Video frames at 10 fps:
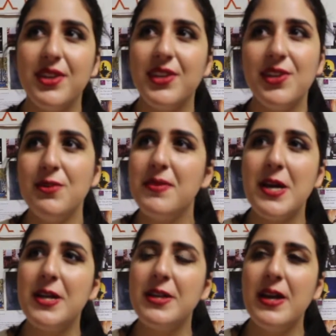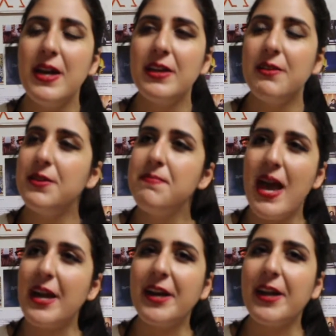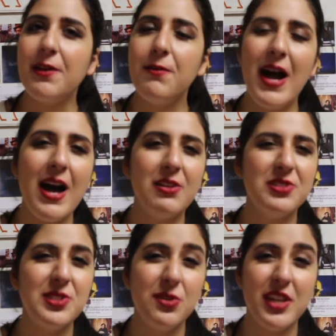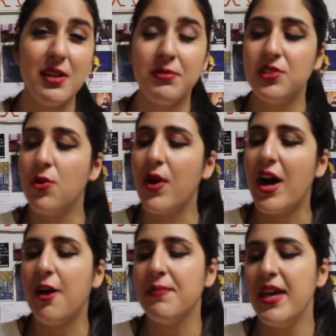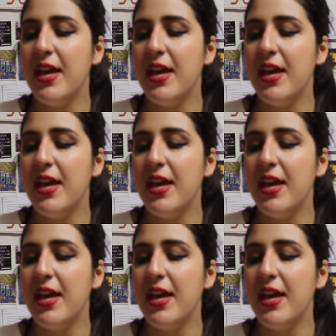humanity. Wow, so deep, so well.